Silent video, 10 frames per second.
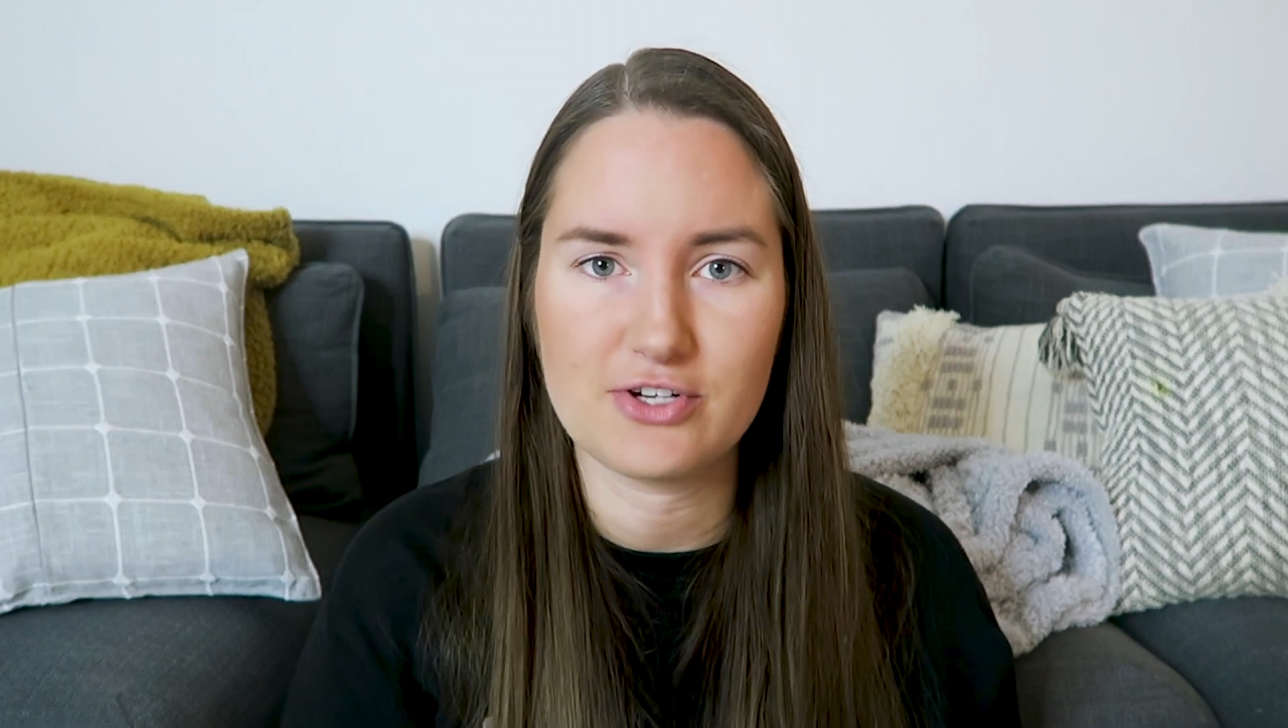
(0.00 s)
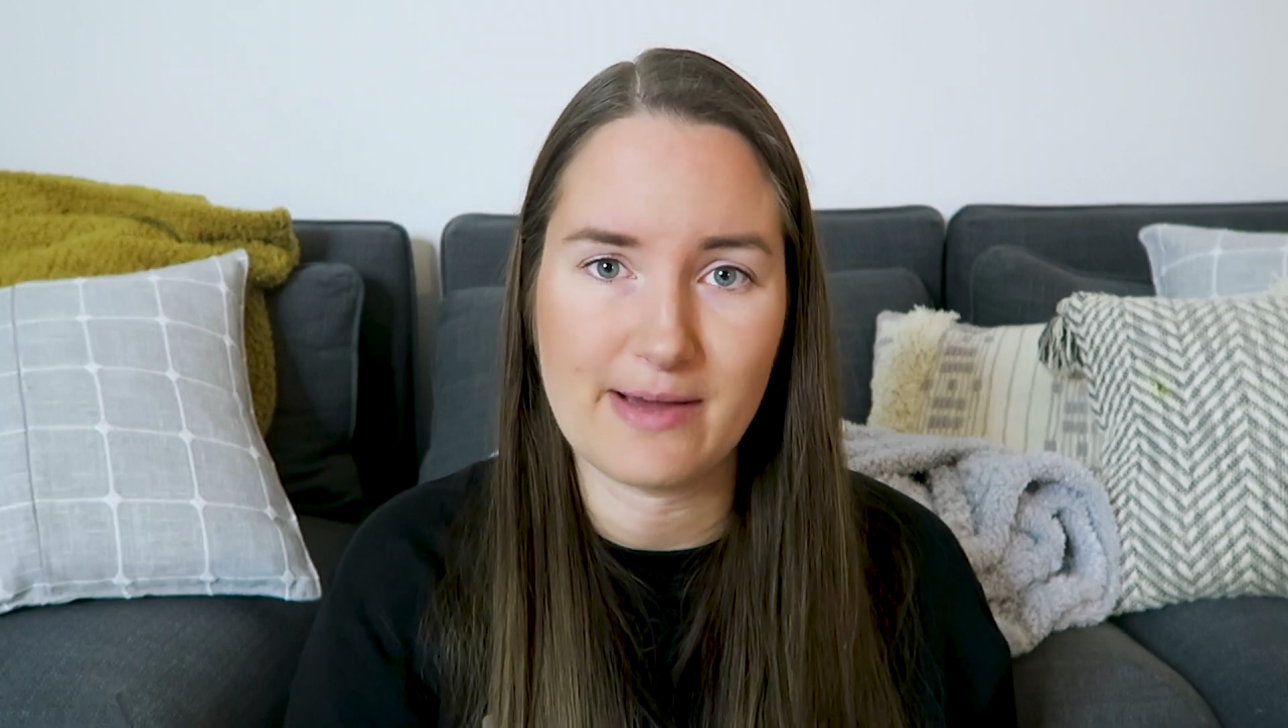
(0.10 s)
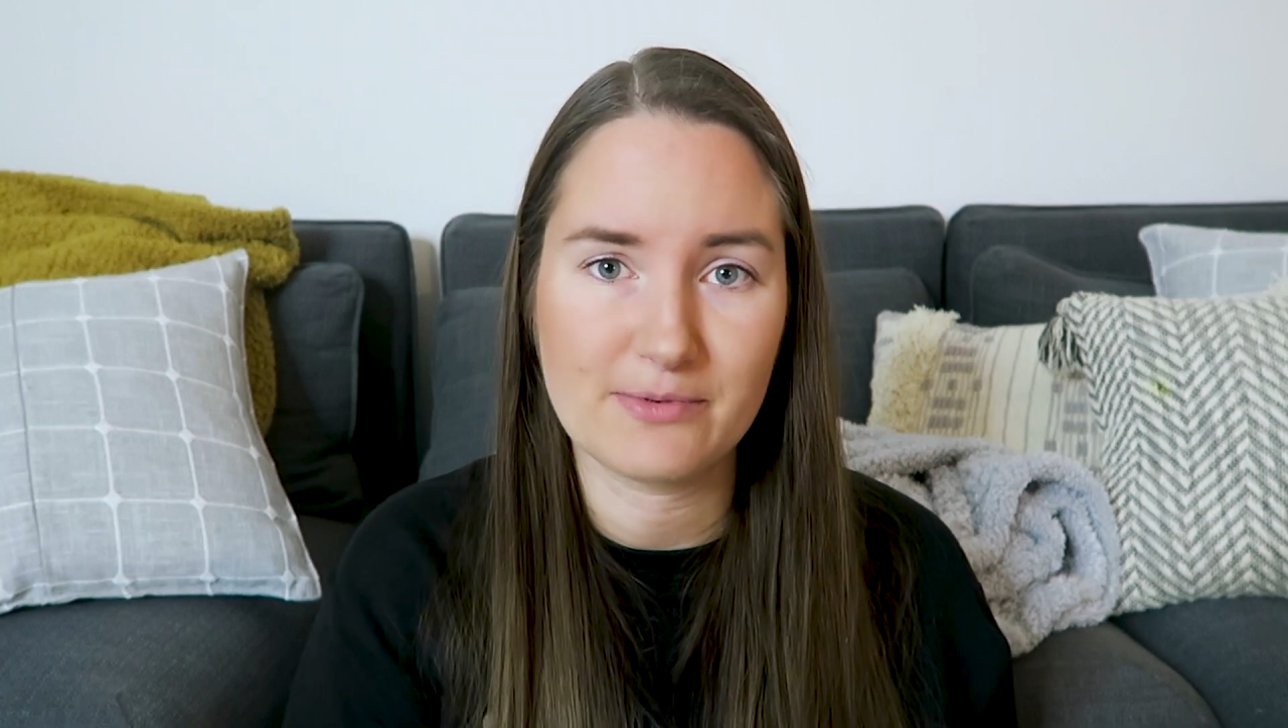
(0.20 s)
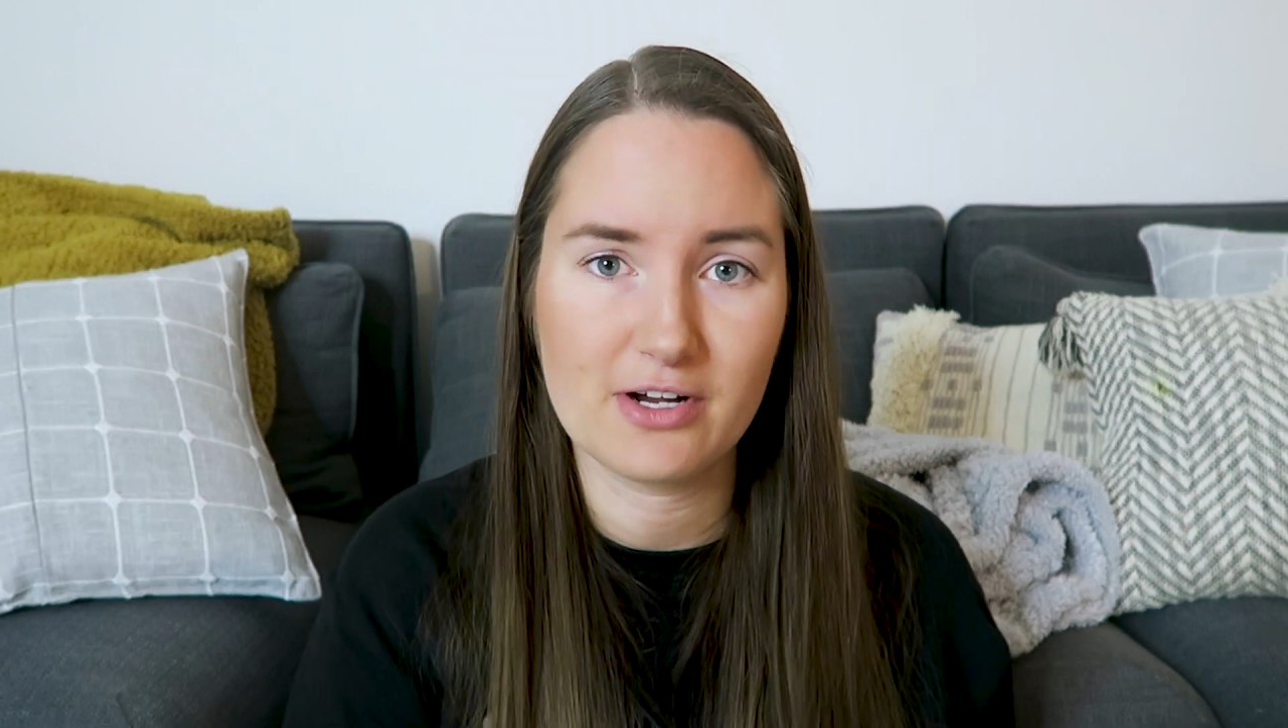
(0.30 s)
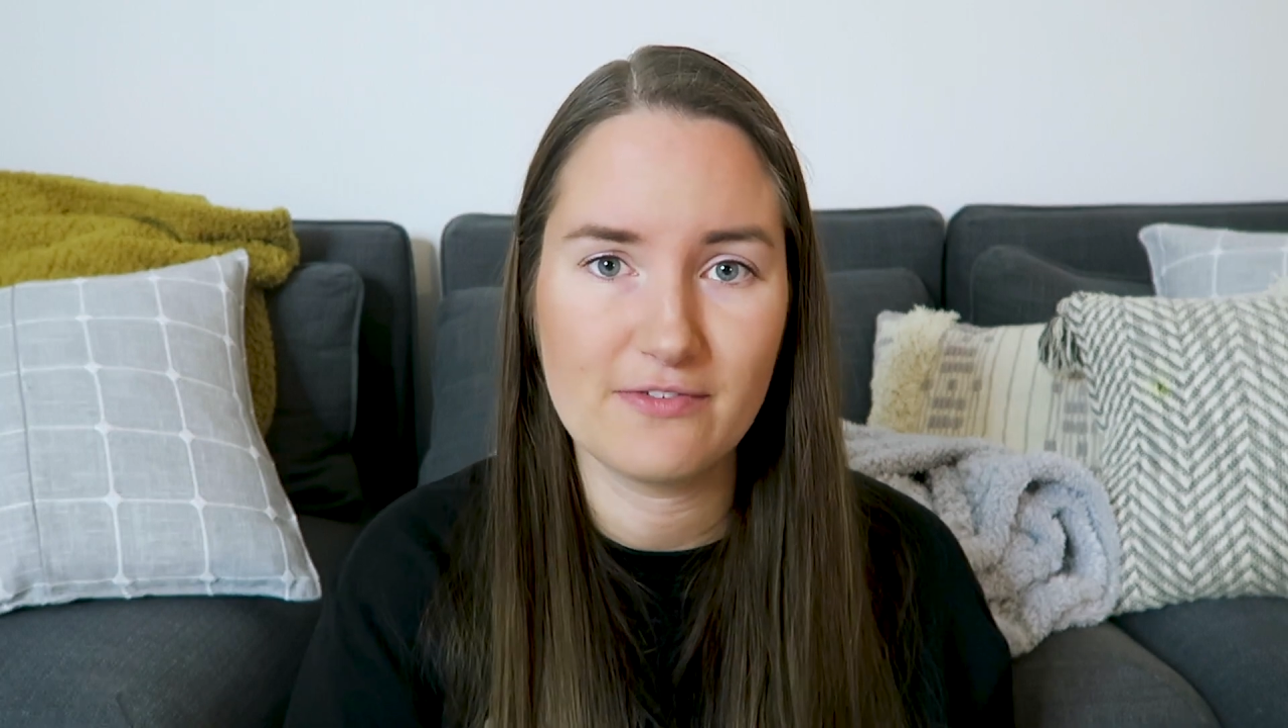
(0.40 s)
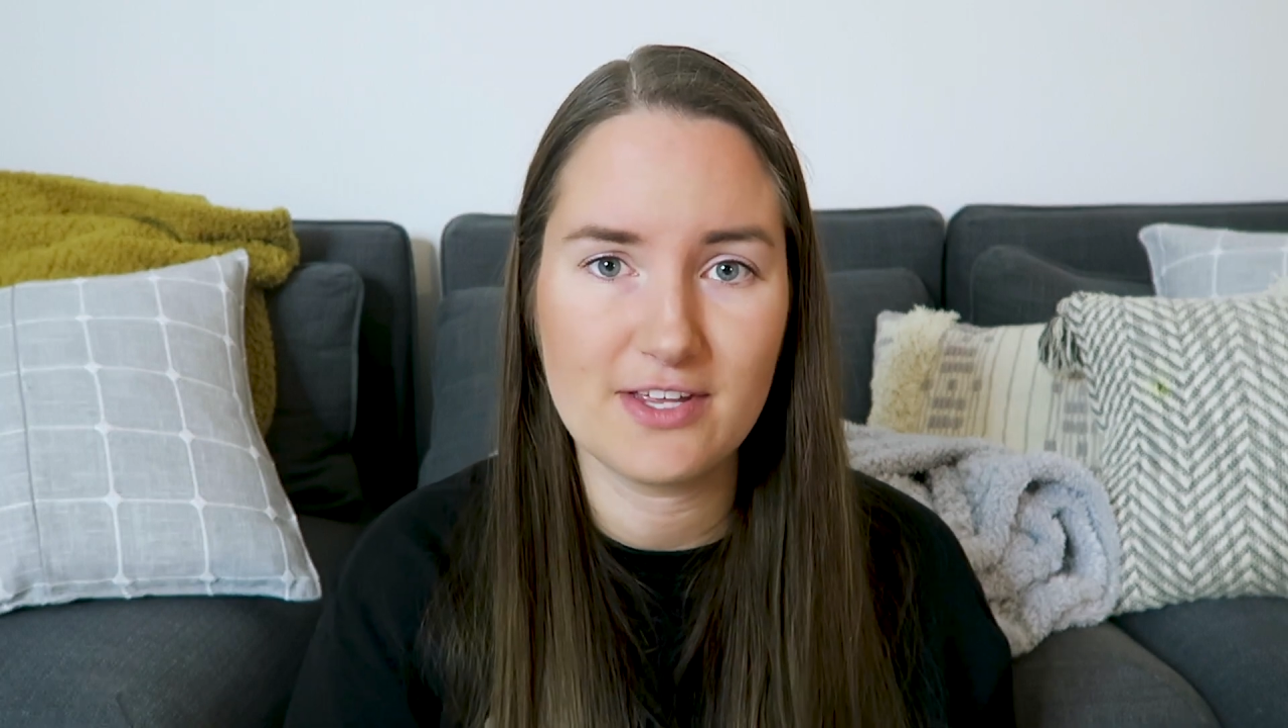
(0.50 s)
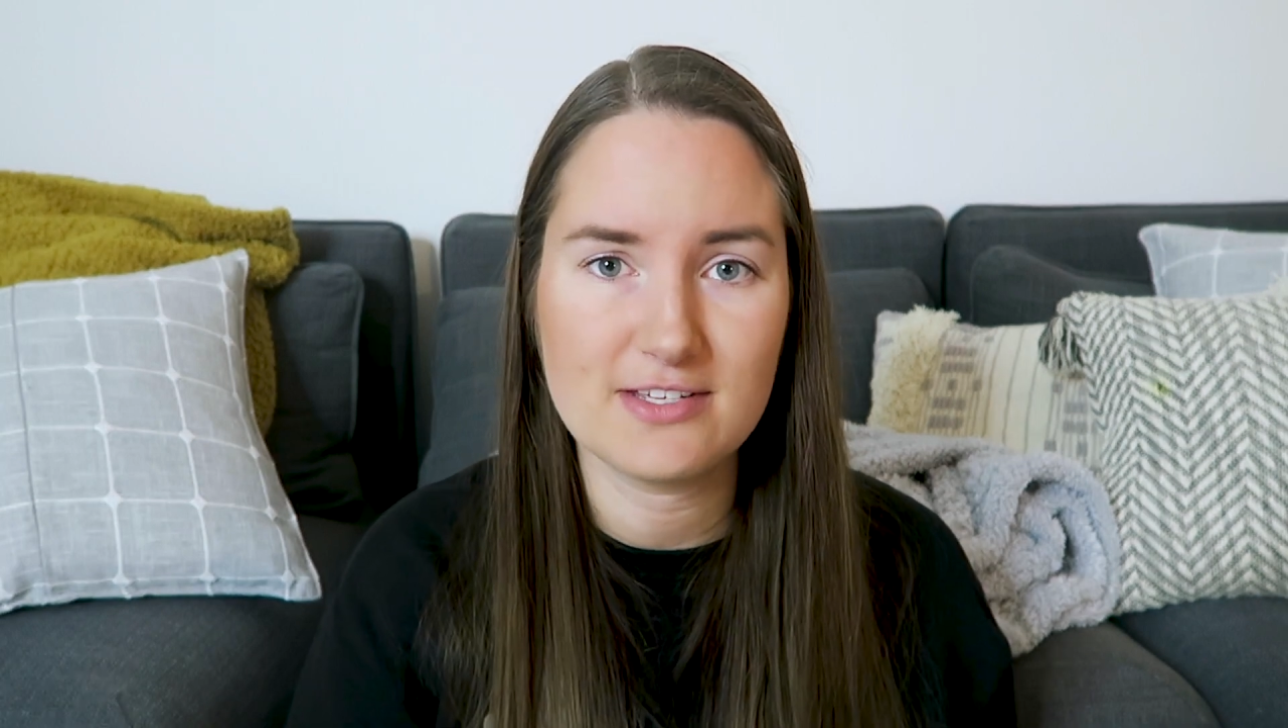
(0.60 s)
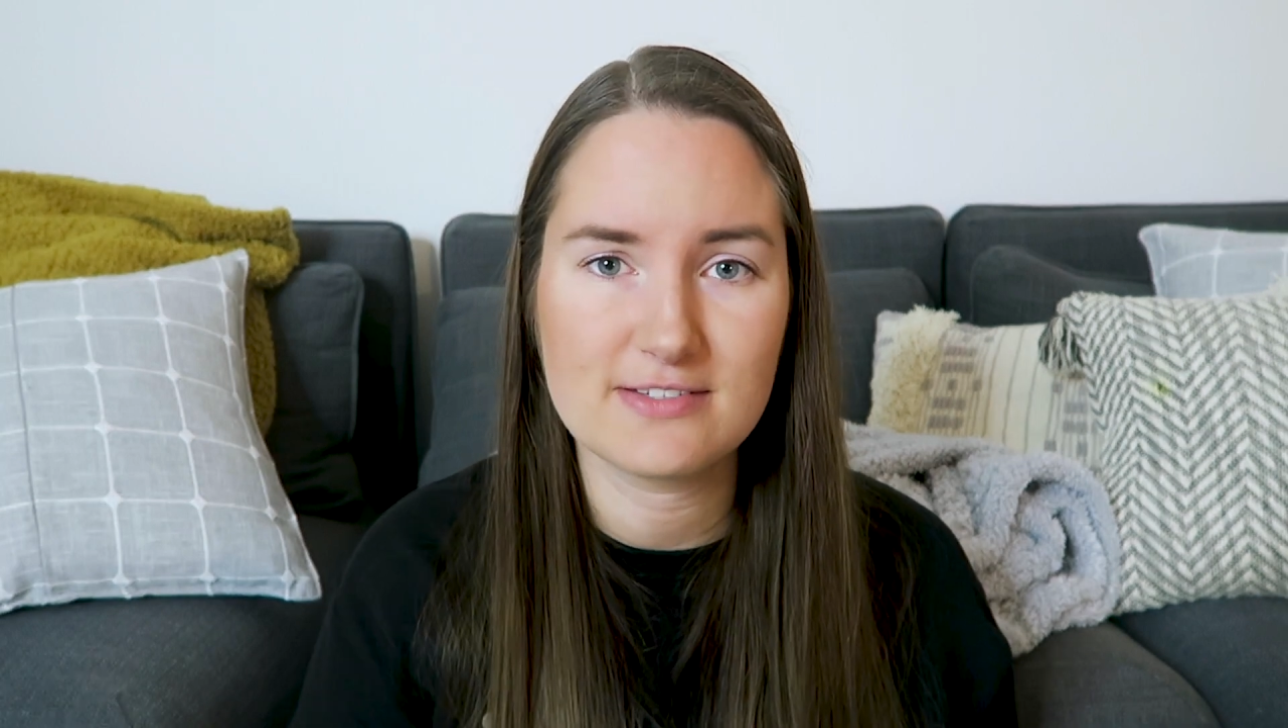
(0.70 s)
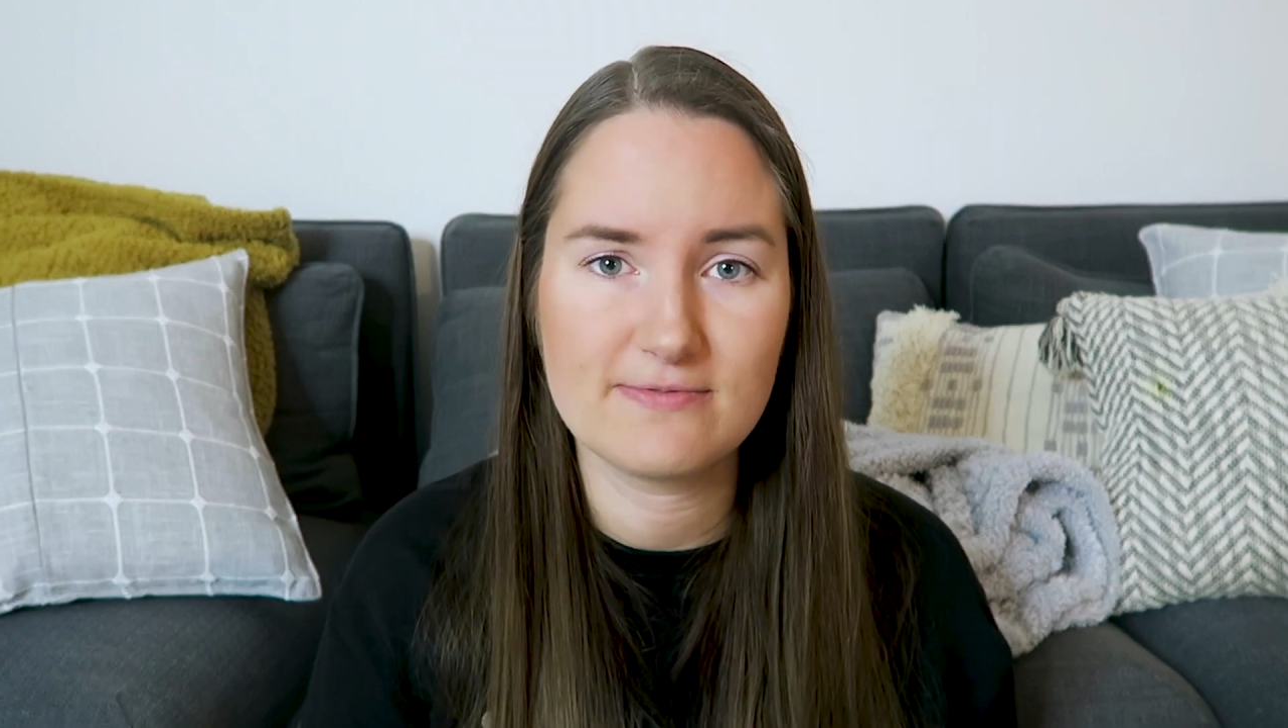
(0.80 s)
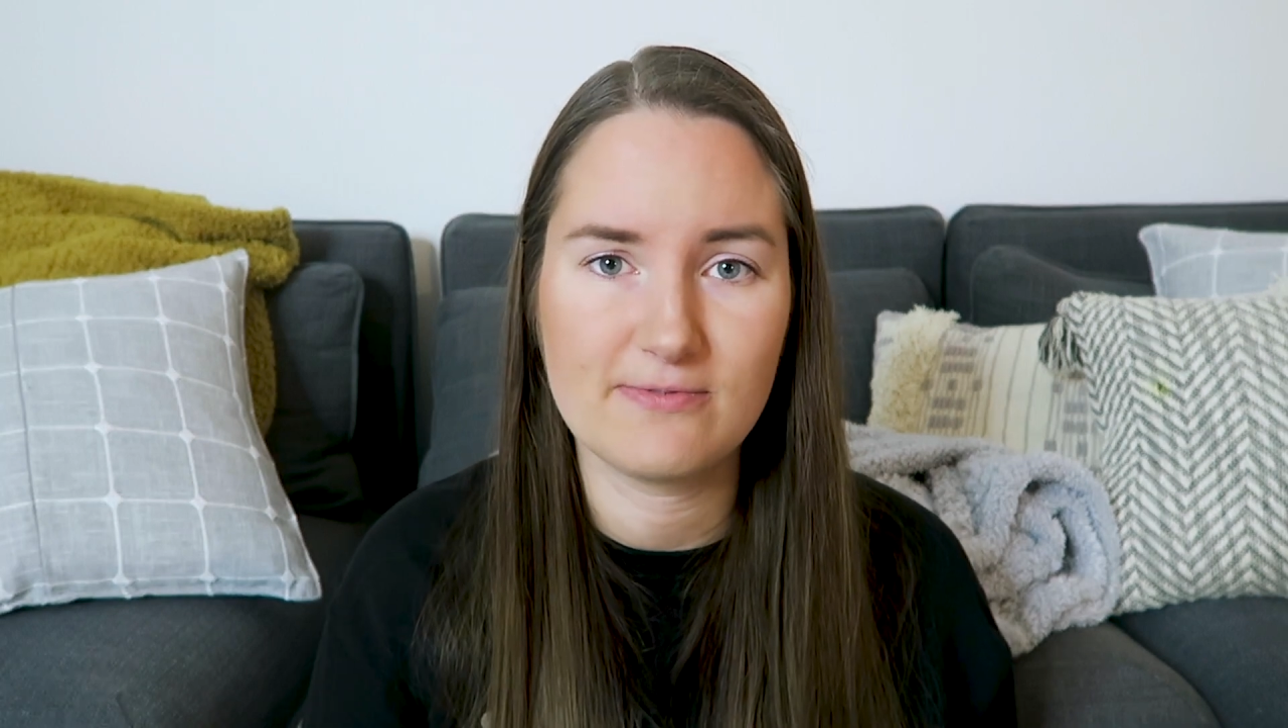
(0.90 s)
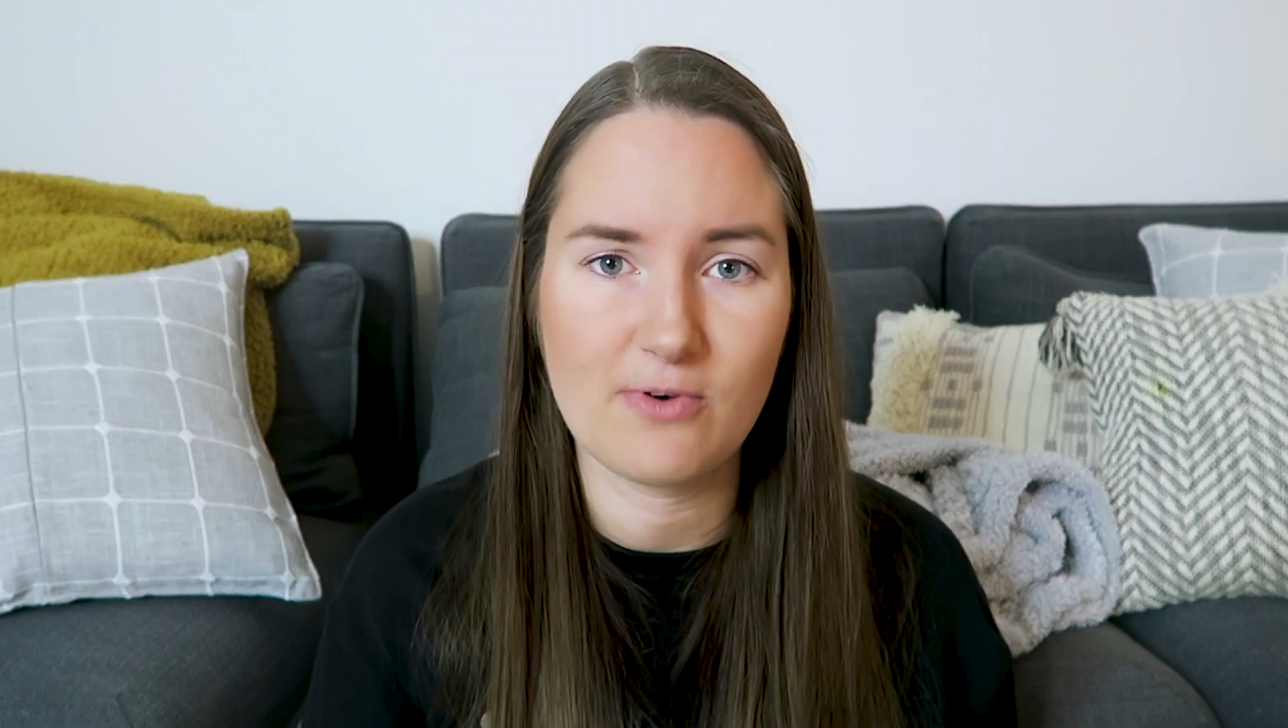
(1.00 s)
chapter of this